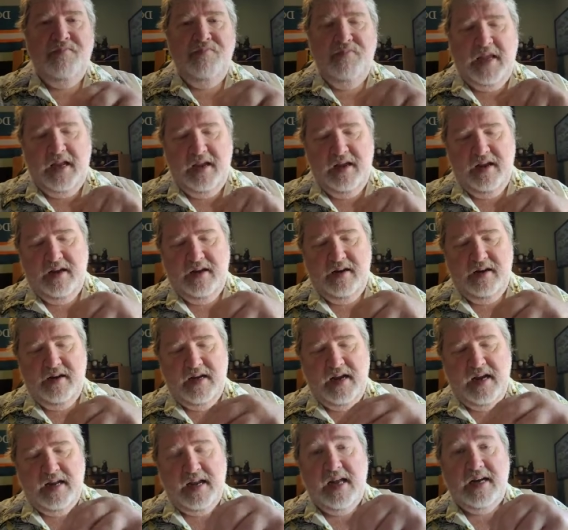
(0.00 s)
And
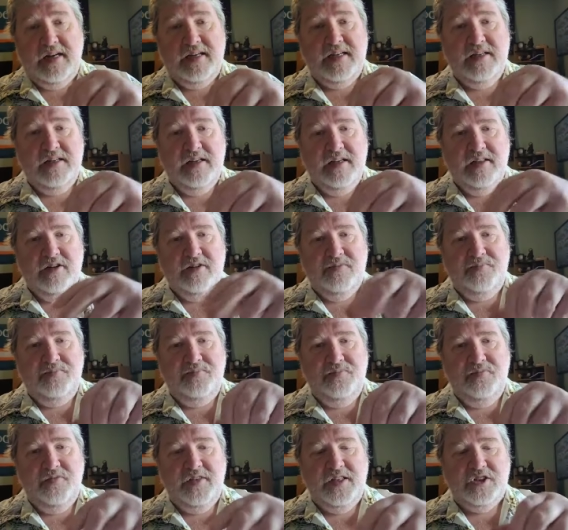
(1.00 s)
I got to tell you, though,
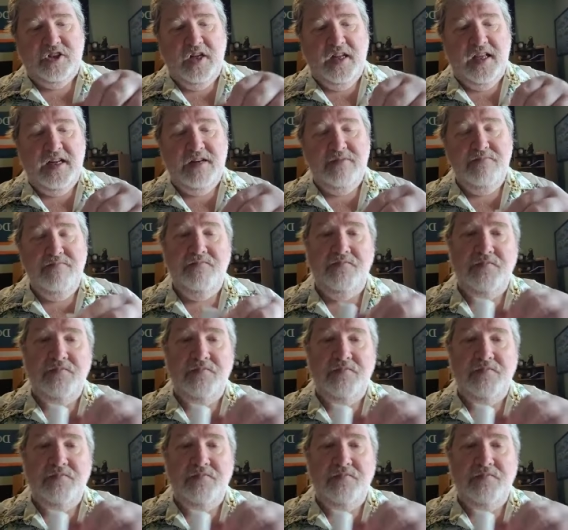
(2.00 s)
this lid,